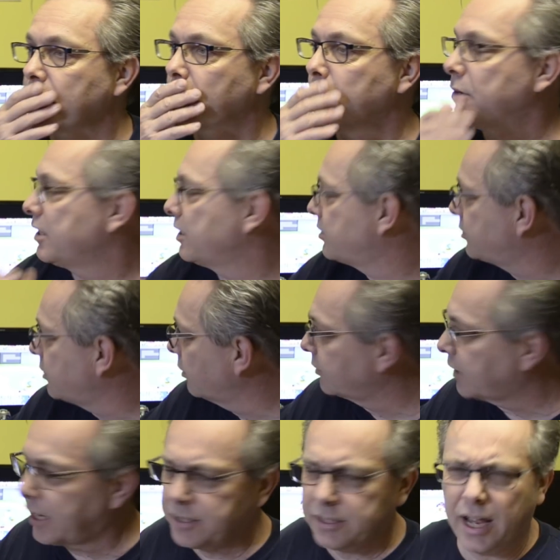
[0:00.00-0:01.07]
But it's still
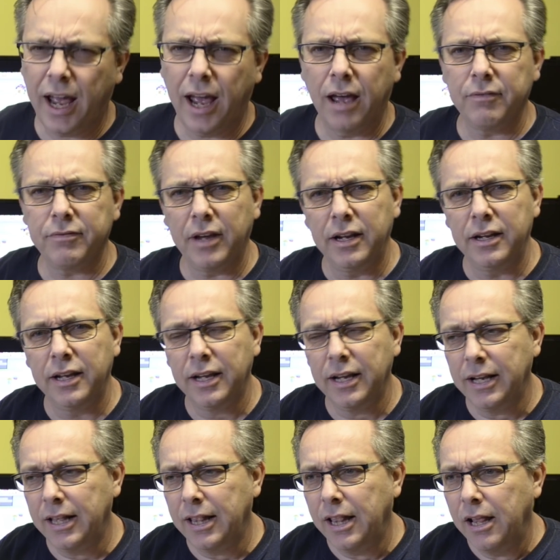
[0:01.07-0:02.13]
nice to have. And
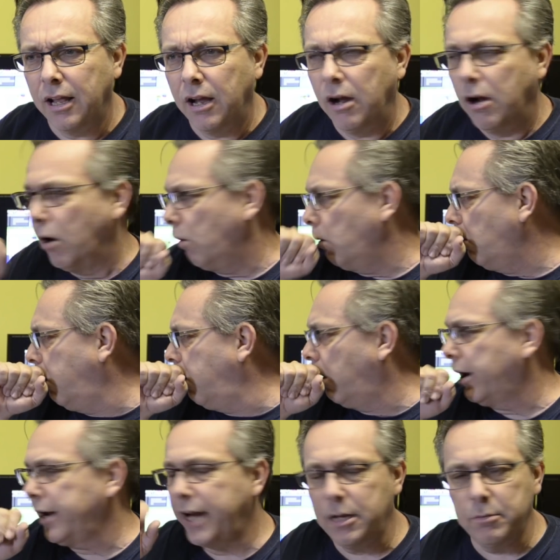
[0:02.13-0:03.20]

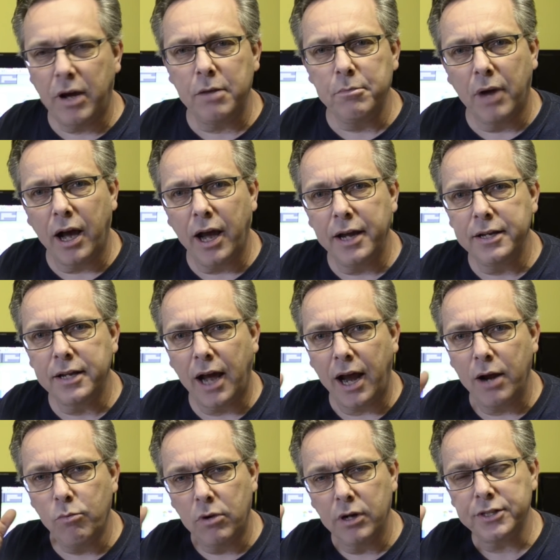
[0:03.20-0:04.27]
in my mind,
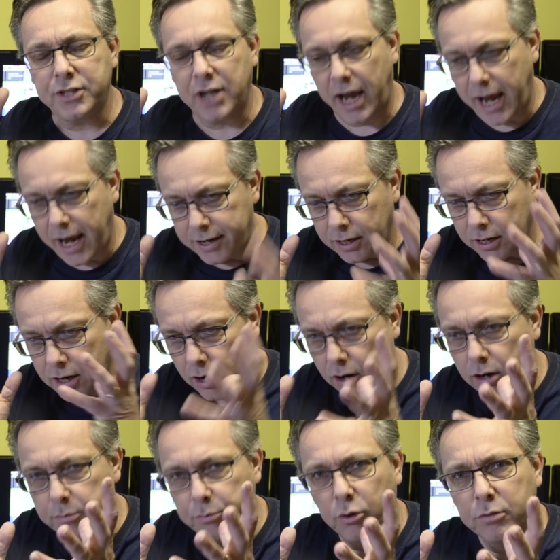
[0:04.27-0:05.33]
I once had a
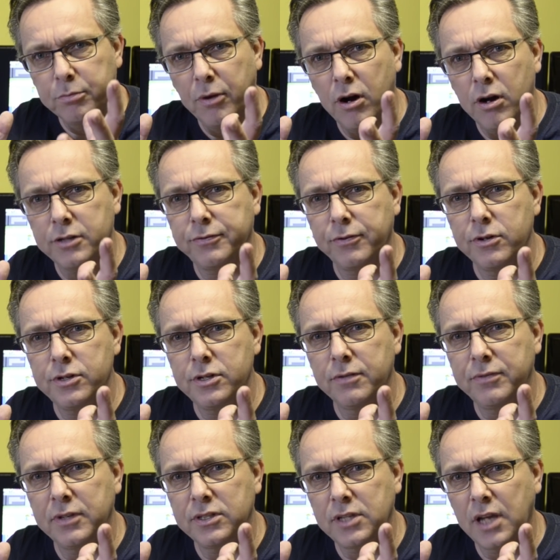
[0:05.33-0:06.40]
cardboard box version
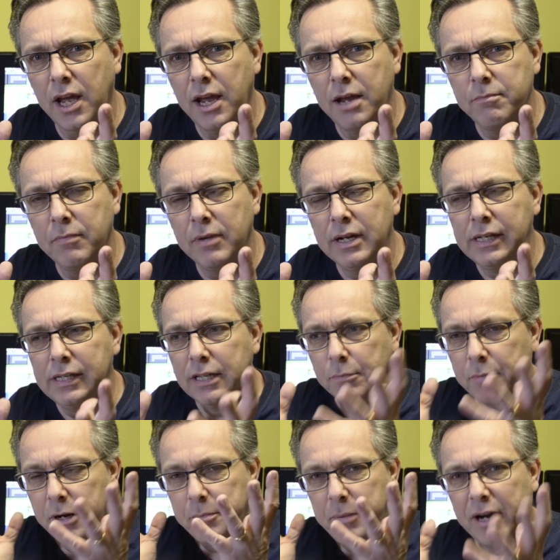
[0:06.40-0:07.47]
of this game,
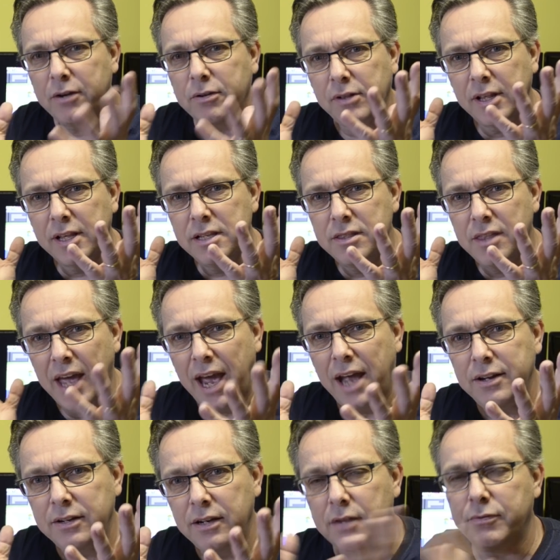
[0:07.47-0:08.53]
but apparently
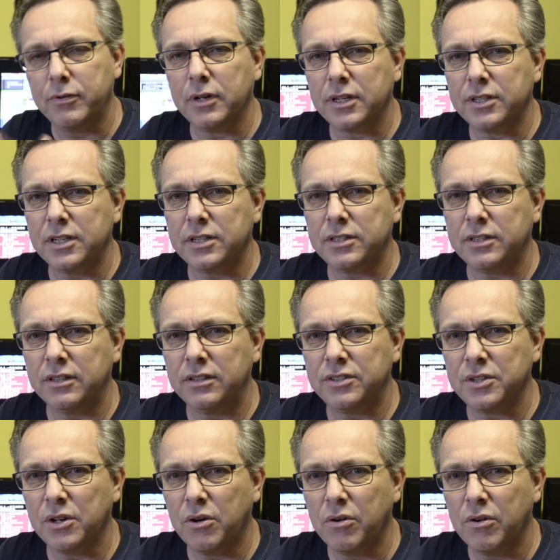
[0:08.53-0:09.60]
that never existed.
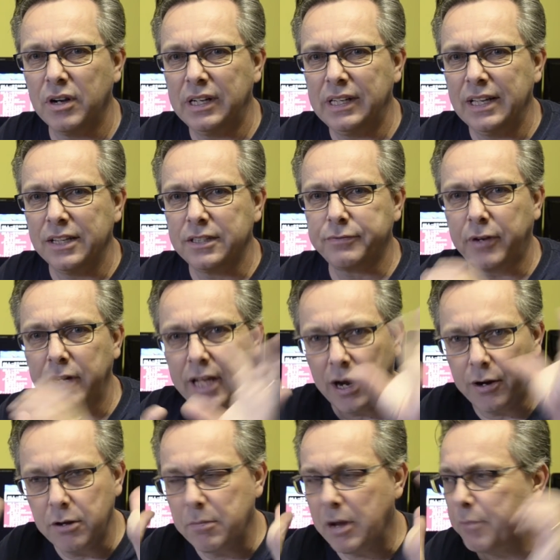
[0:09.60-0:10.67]
So it's funny how
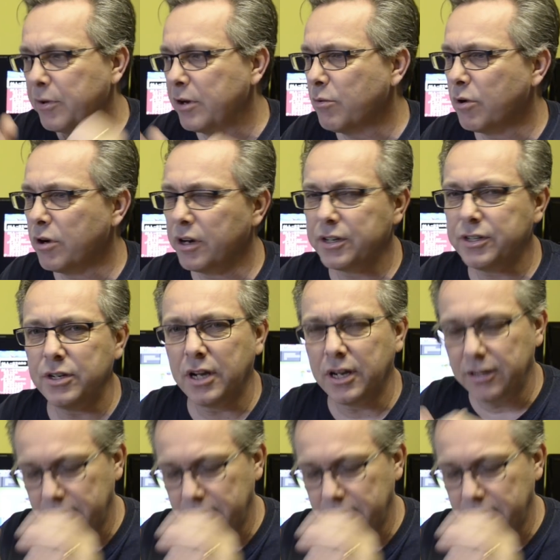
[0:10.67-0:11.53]
your memory works.